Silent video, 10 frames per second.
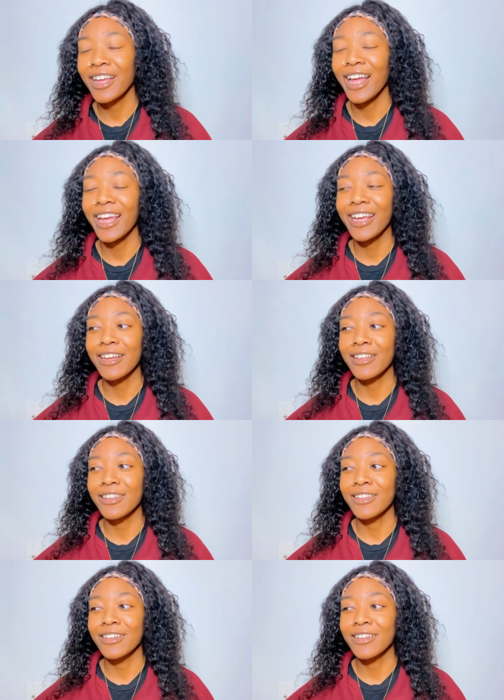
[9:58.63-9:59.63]

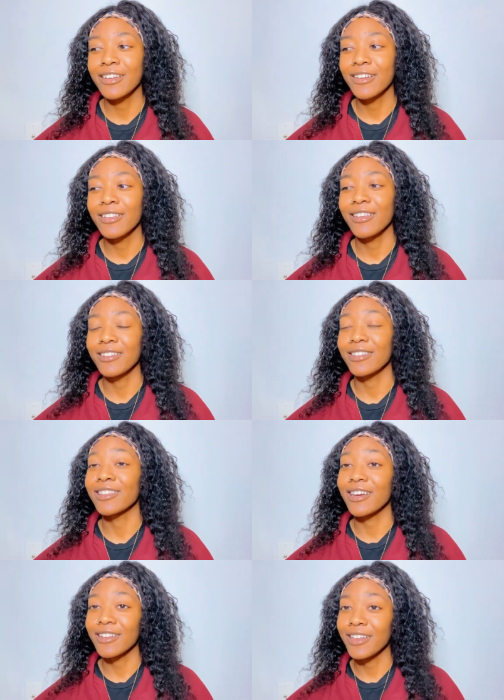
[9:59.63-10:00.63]
And they did
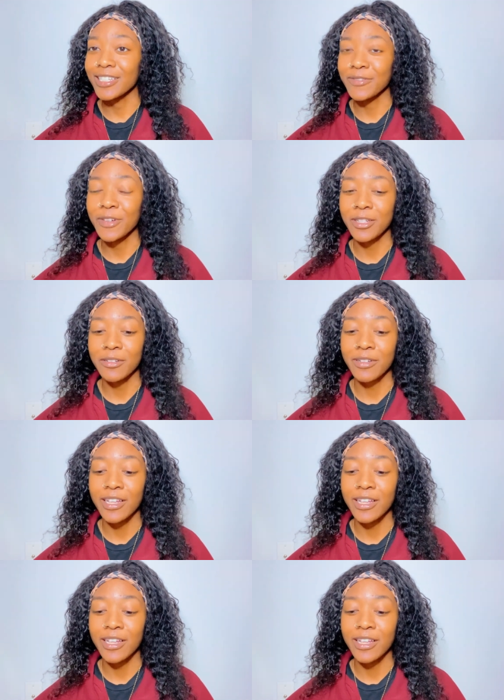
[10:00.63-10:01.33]
not last very long.